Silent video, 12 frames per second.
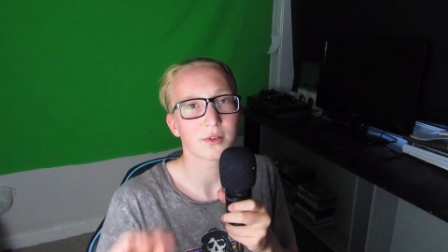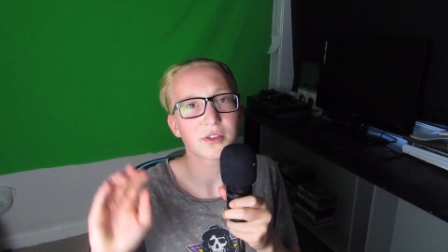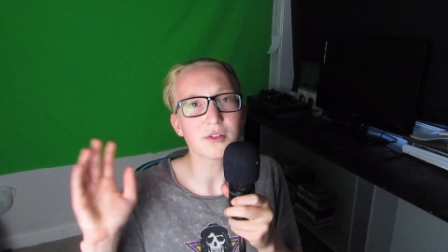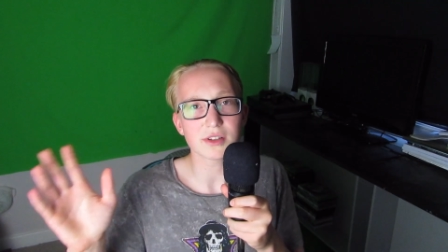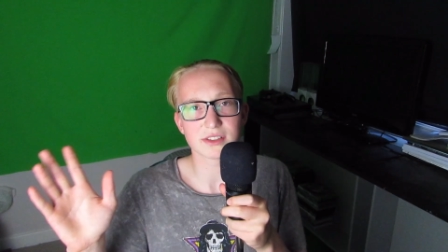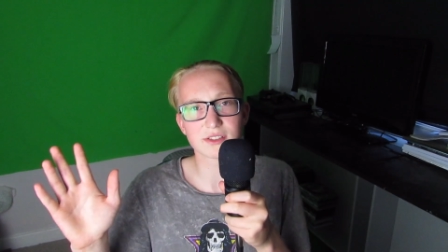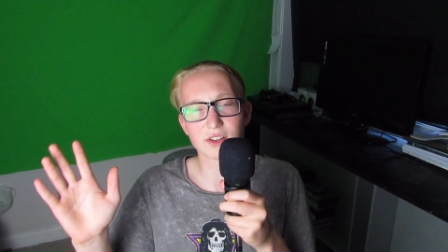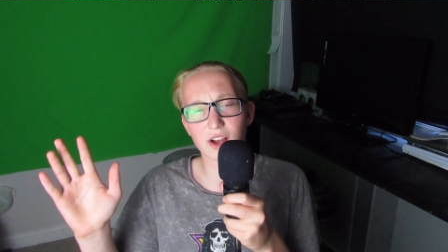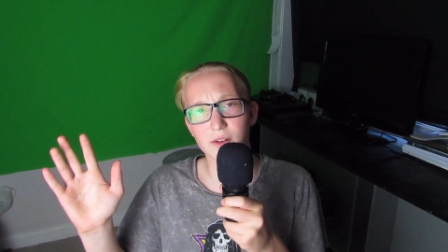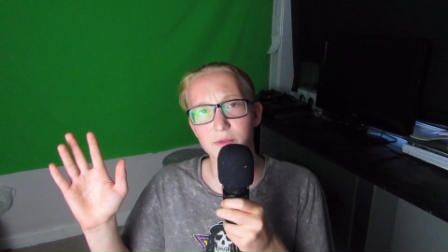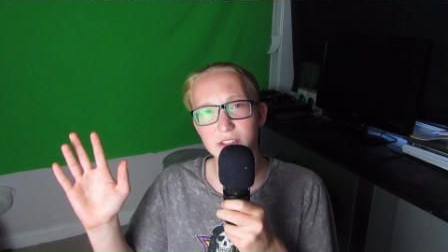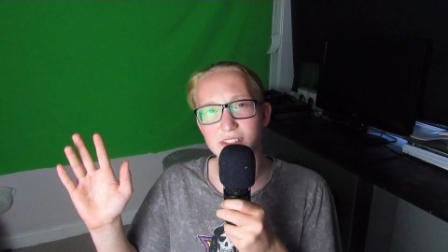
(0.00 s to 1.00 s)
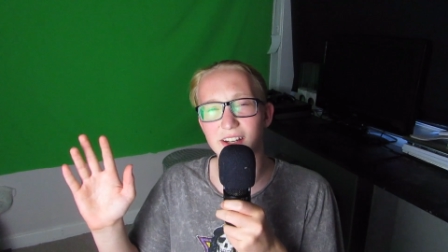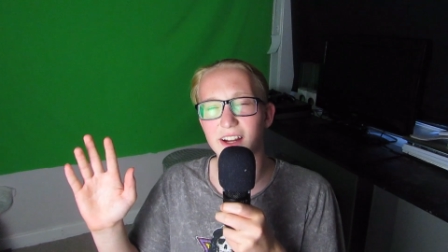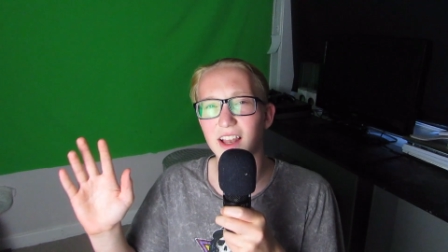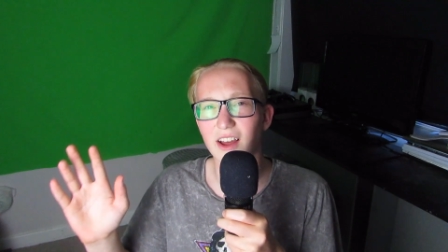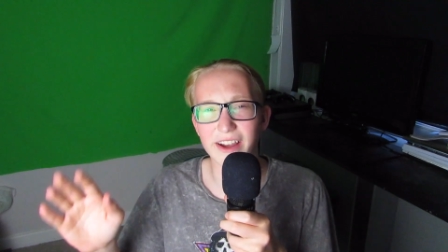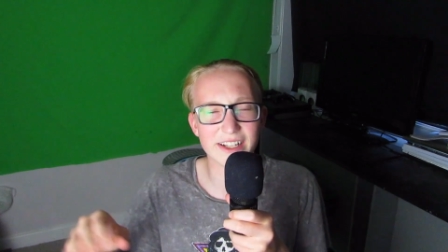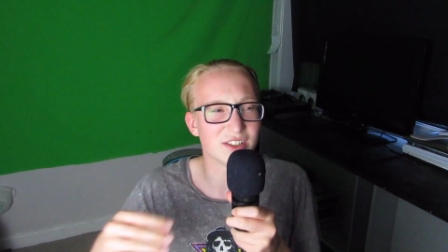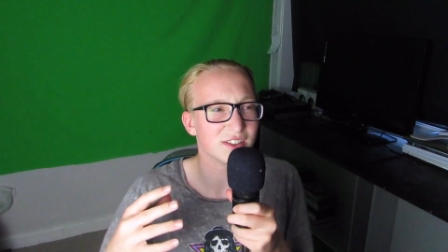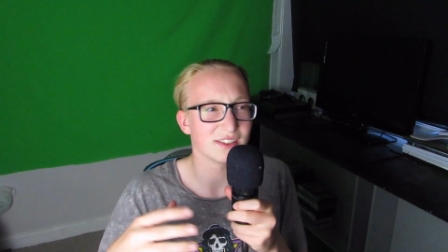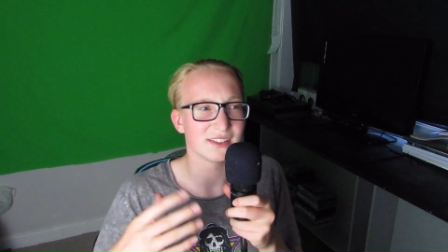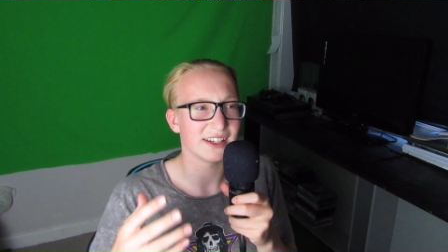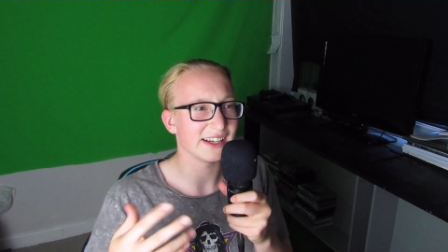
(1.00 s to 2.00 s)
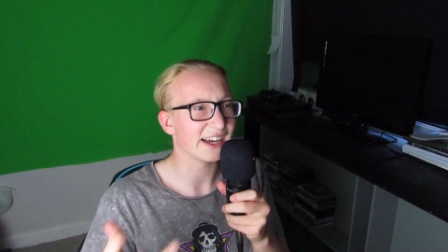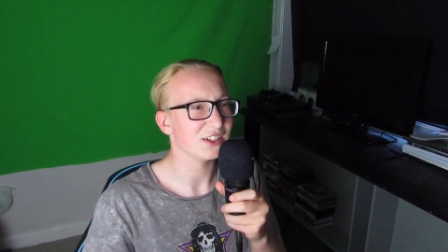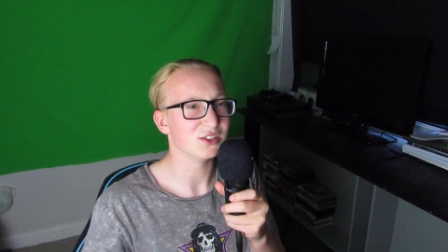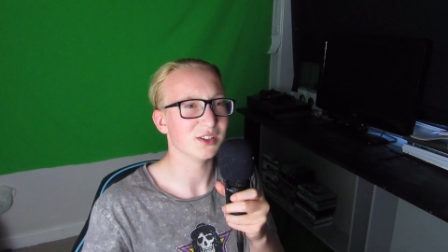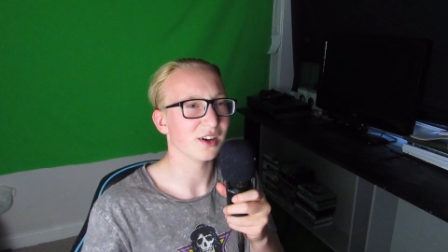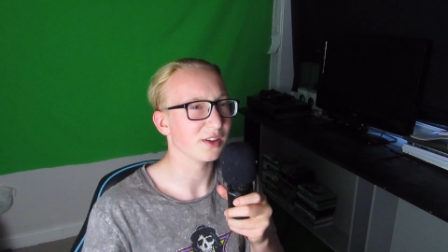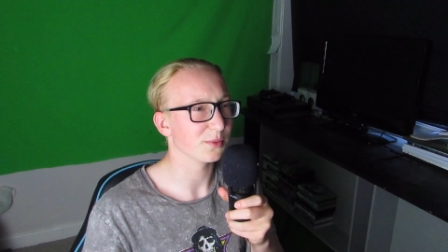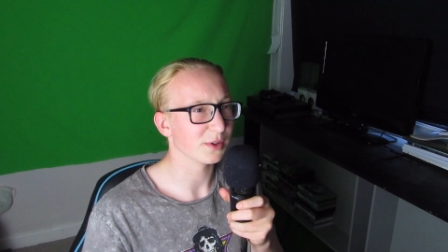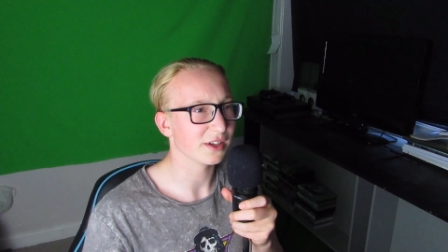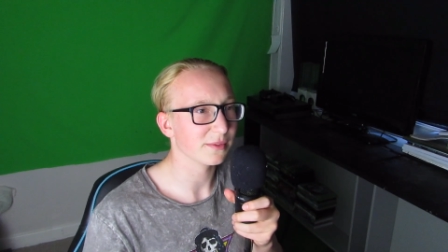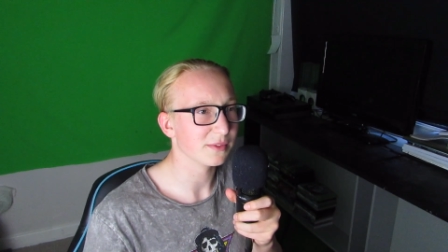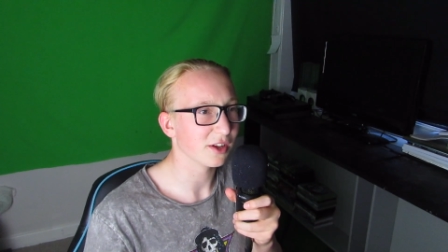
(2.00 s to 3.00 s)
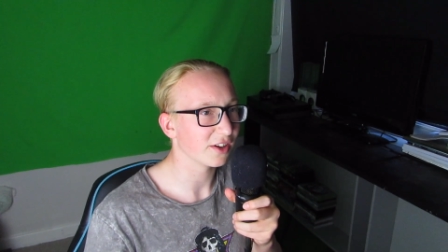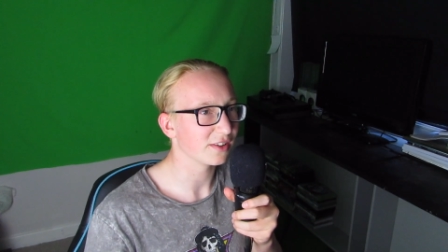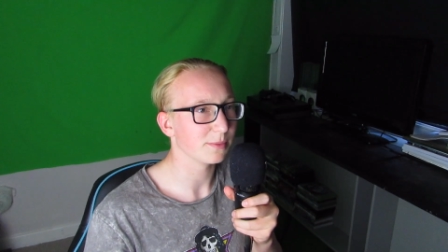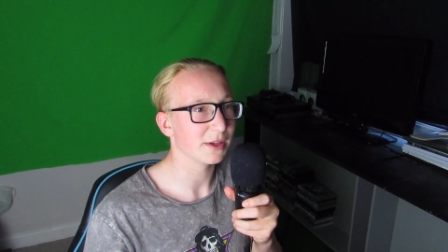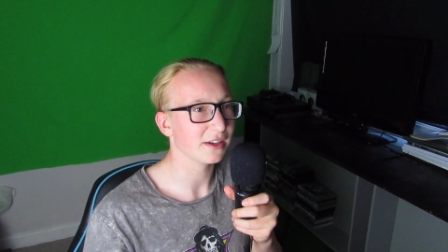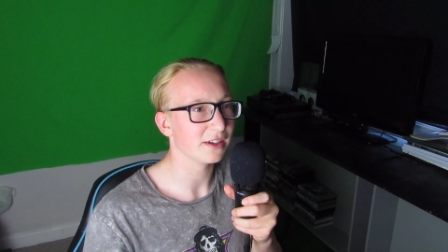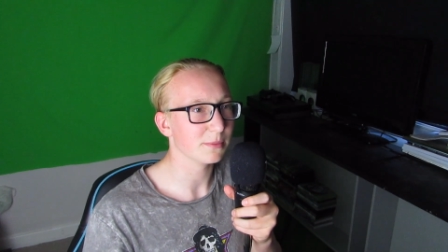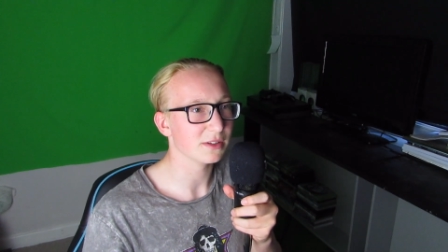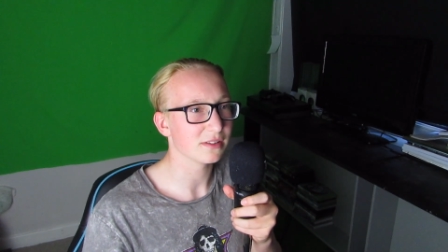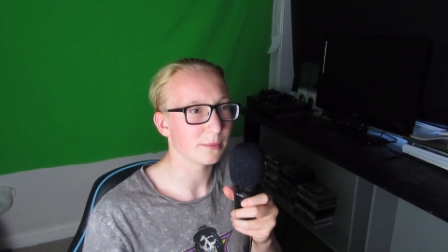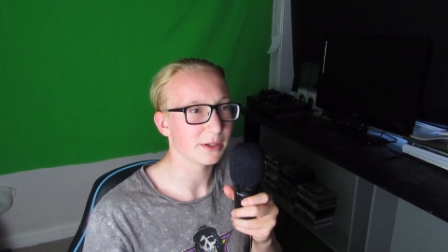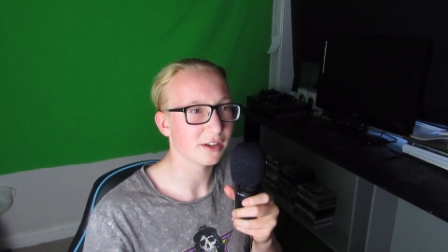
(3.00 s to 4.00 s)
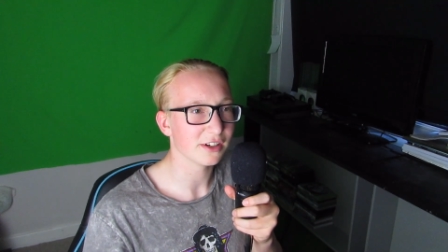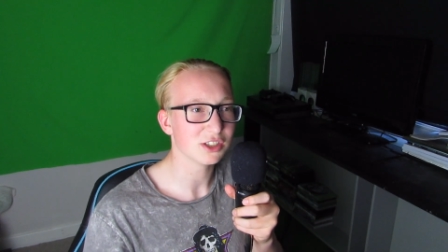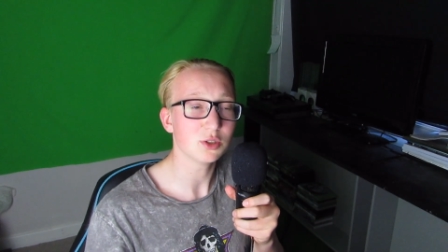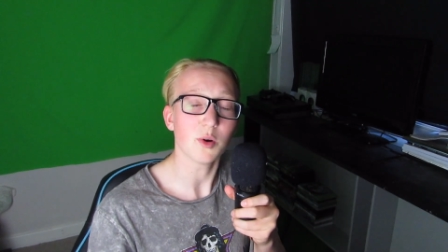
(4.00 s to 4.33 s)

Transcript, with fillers: I thought I'd start off with something I like, just in case you guys want to nice me and give me something nice.